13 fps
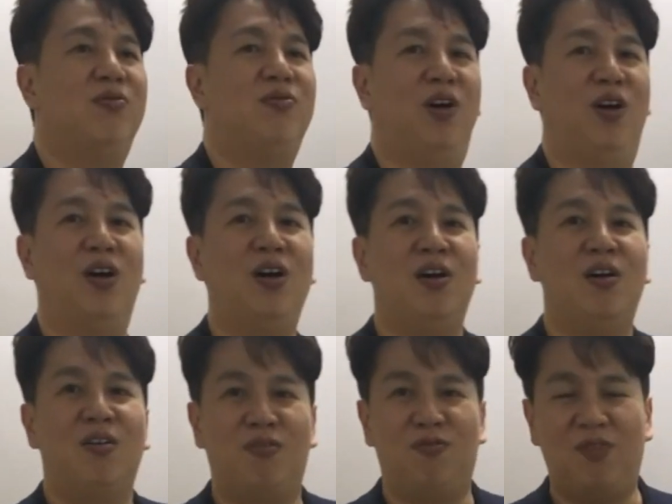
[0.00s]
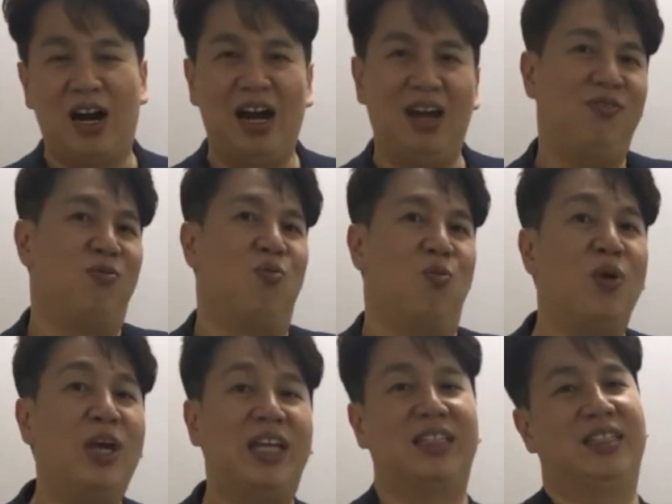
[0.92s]
for 5
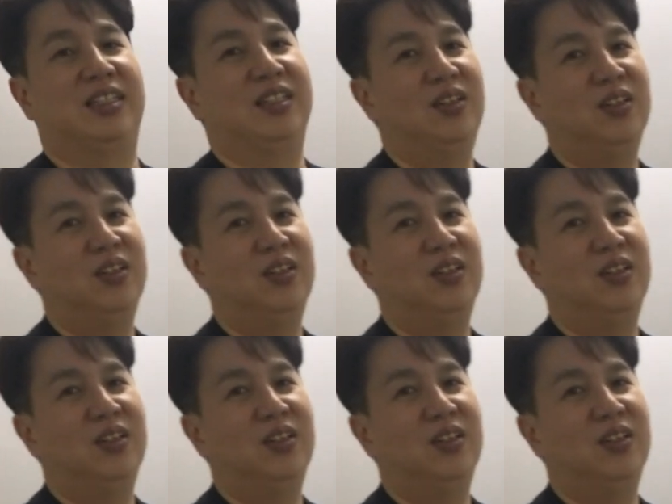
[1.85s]
weeks?